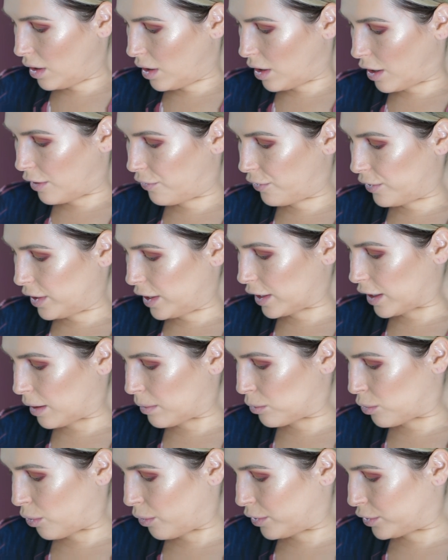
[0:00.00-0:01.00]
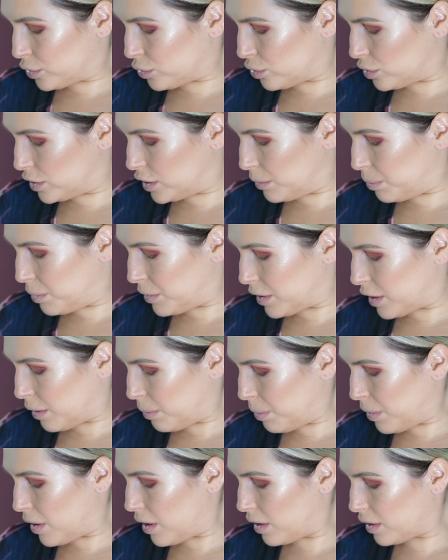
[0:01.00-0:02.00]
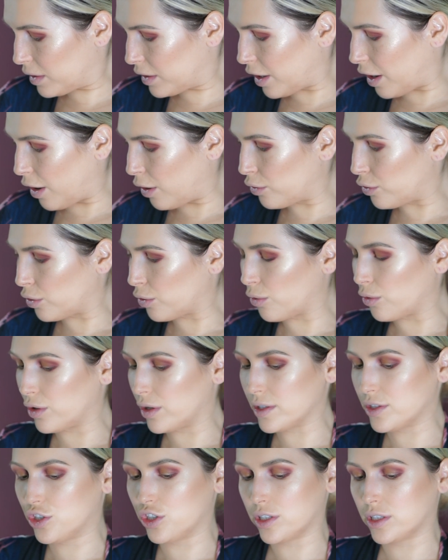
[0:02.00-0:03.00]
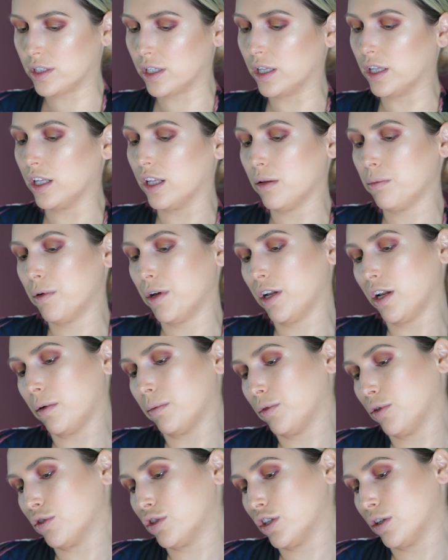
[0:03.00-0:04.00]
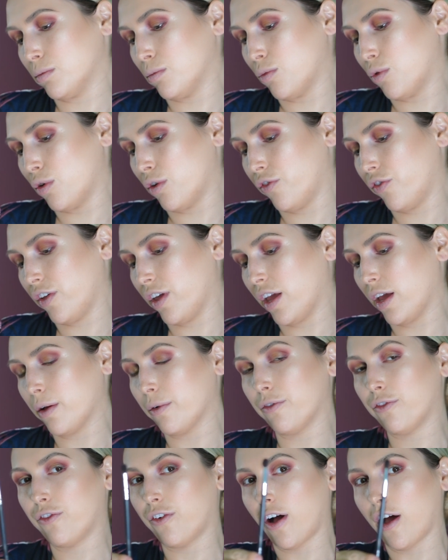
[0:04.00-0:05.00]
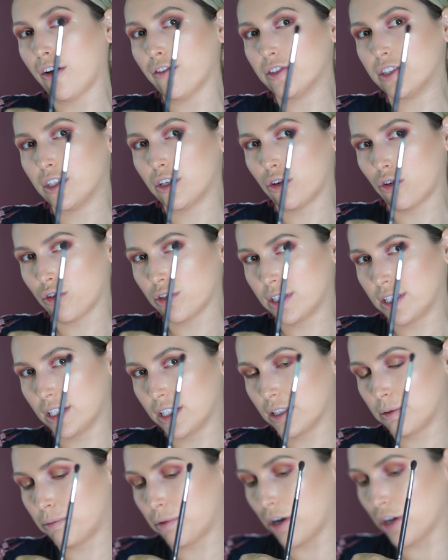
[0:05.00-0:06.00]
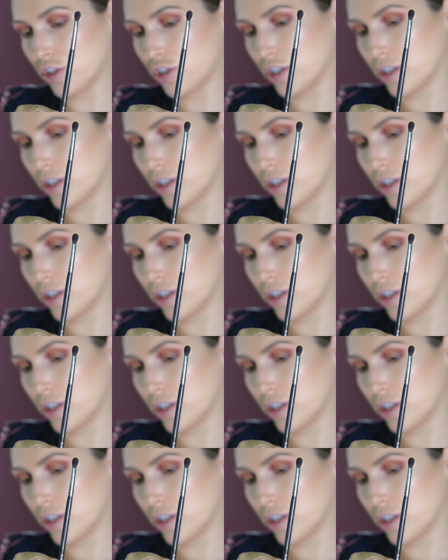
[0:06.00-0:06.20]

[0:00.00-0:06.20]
I feel like I'm going to deepen up the outer corners just a little bit. I'm using Morphe M506 brush.